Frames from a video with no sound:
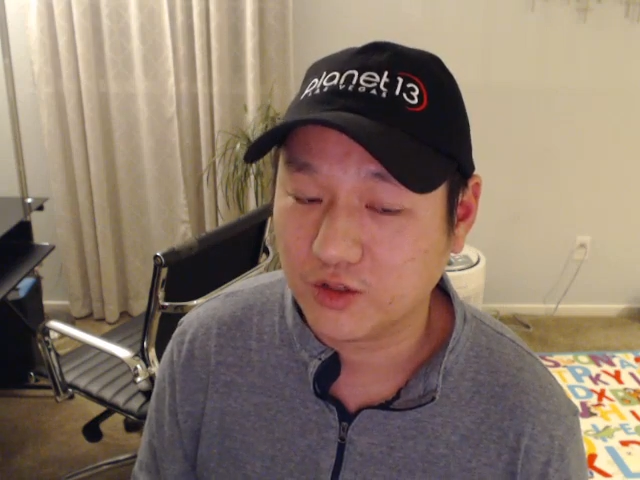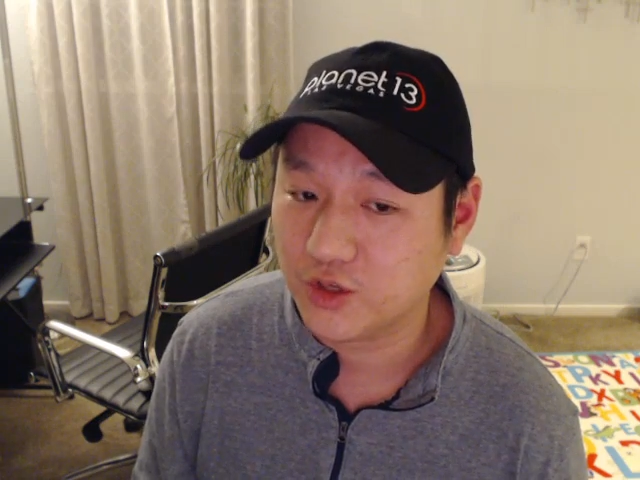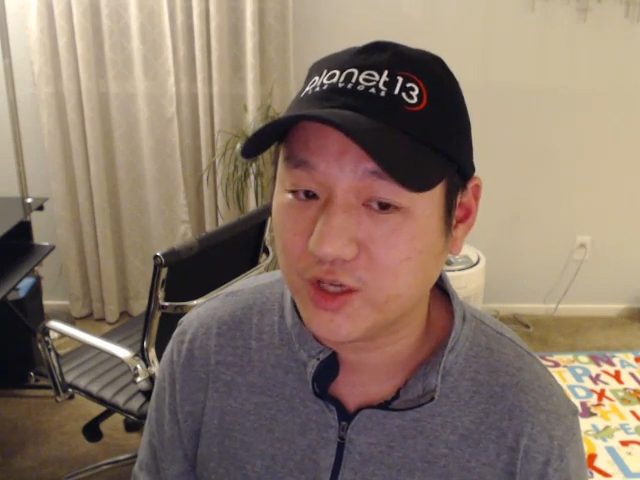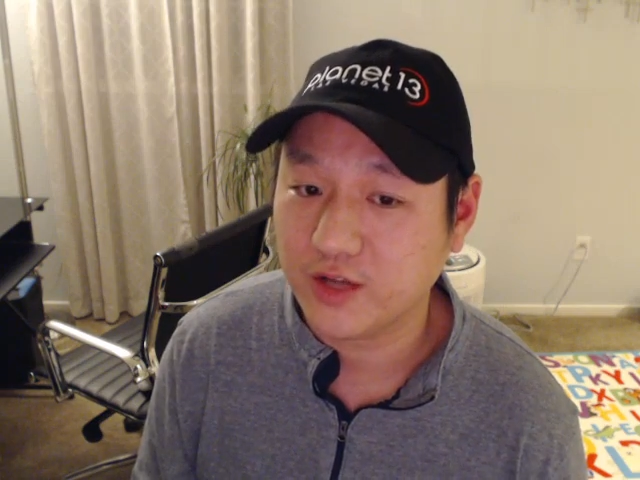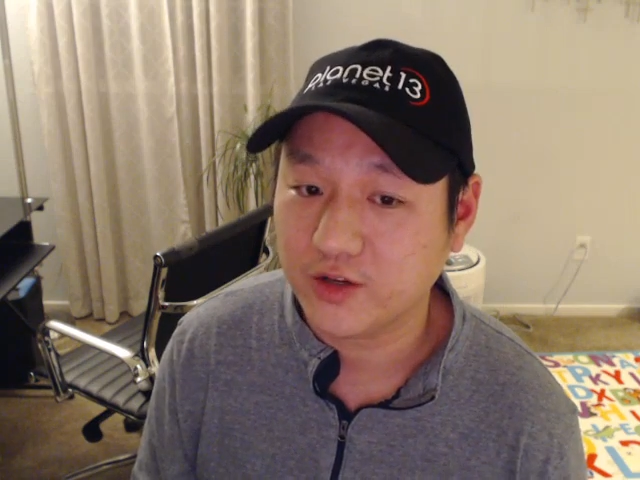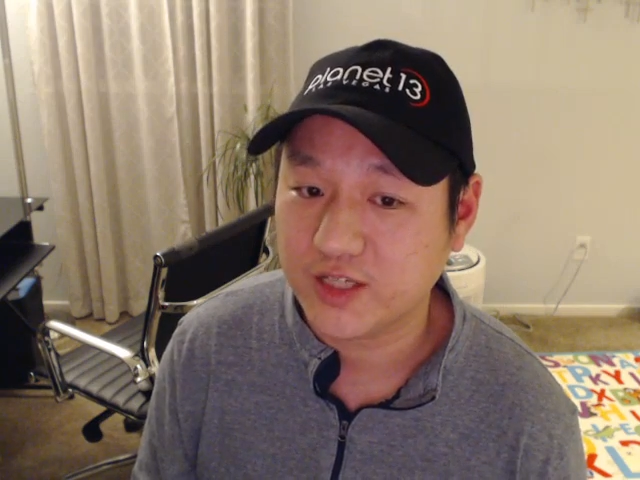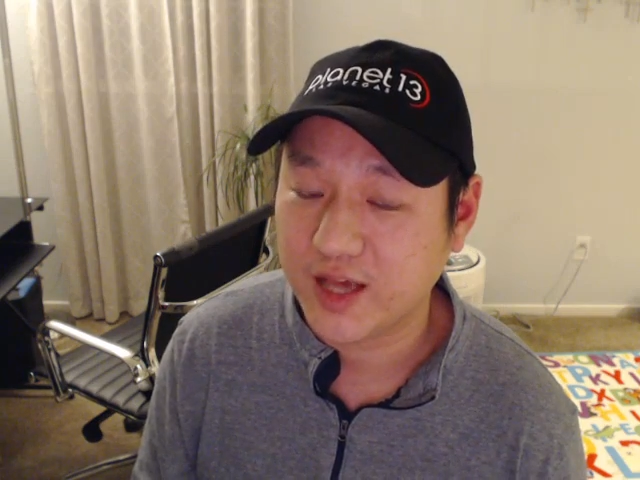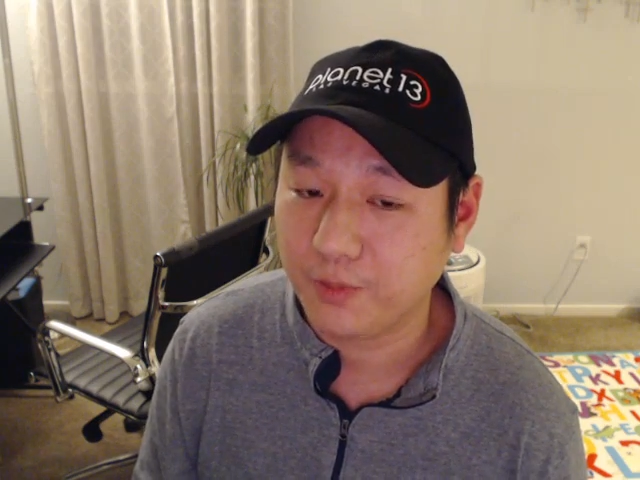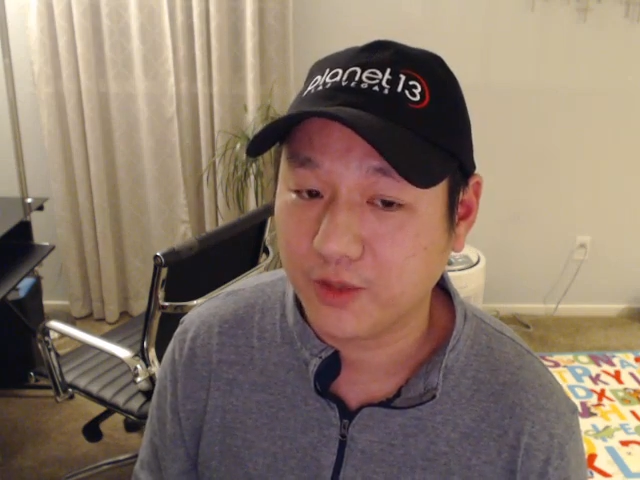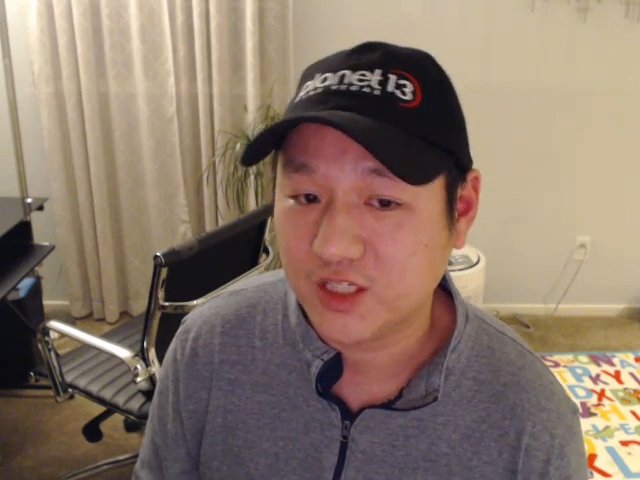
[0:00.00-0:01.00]
So another
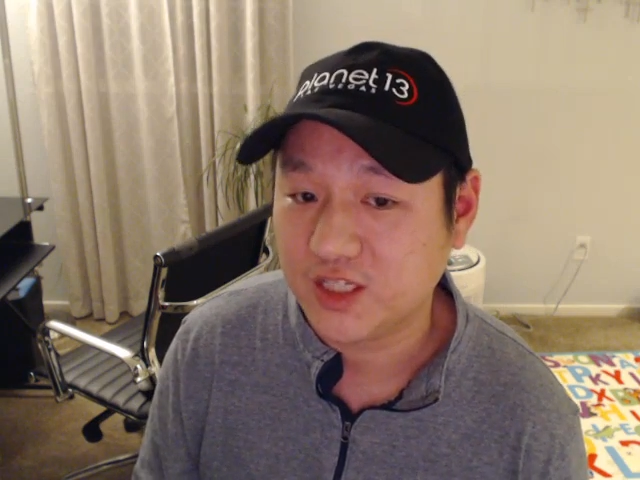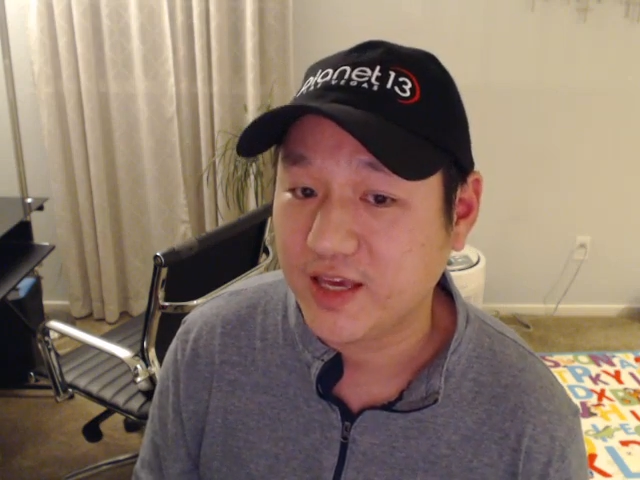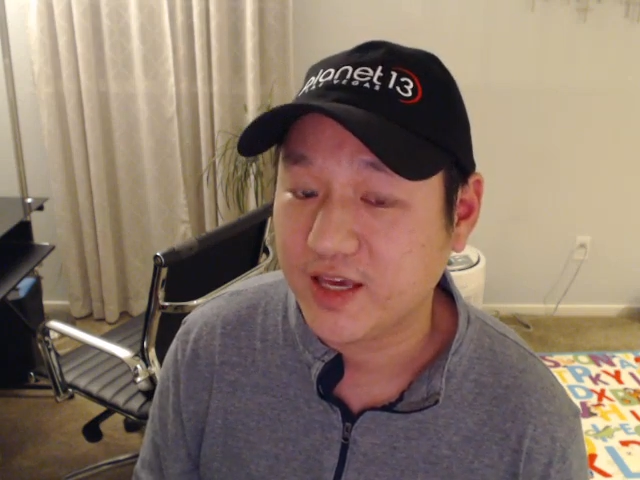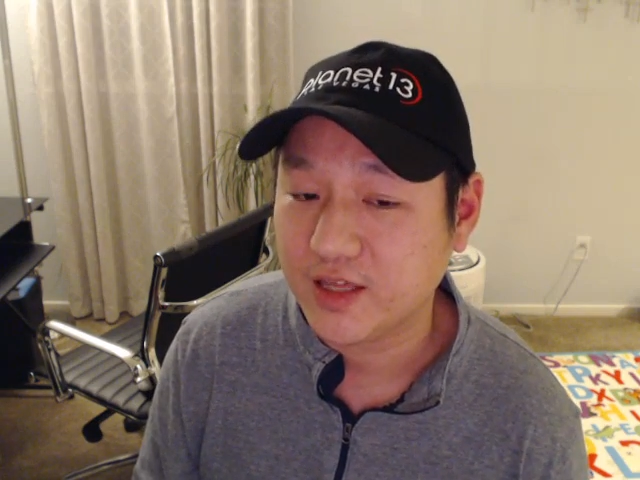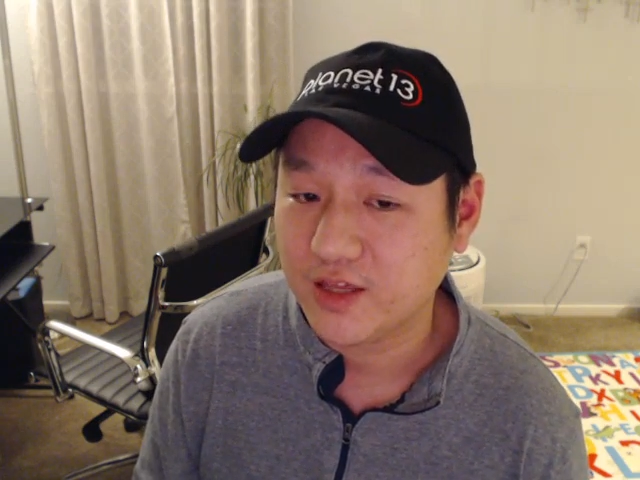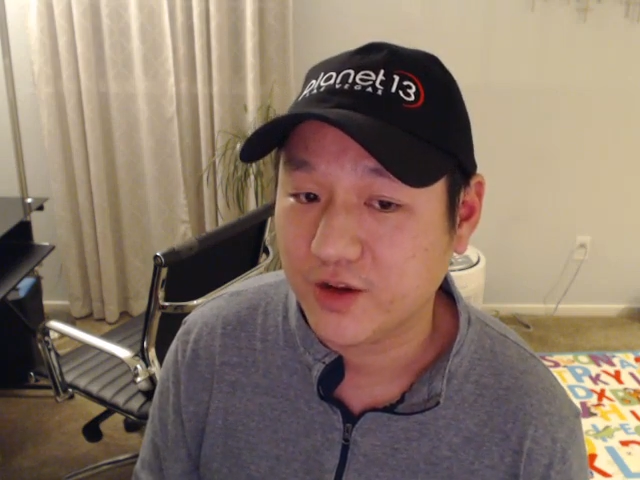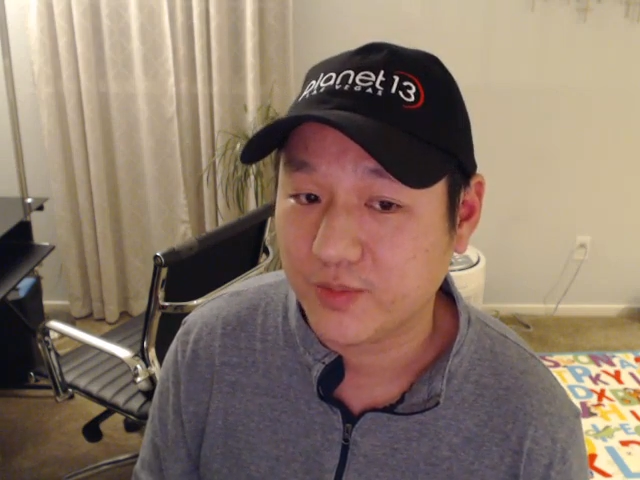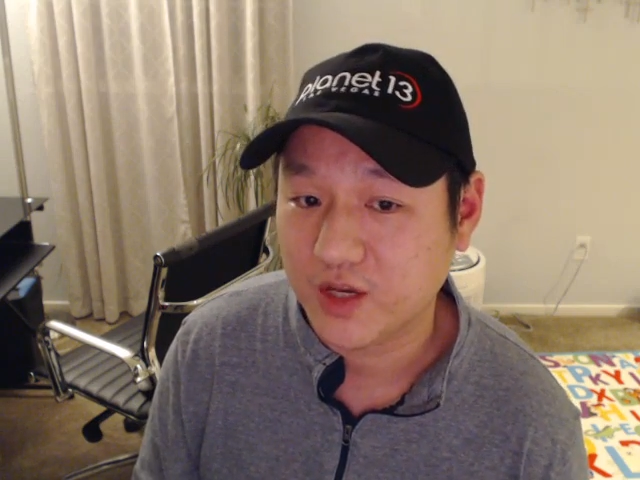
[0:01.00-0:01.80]
example is staking Ethereum.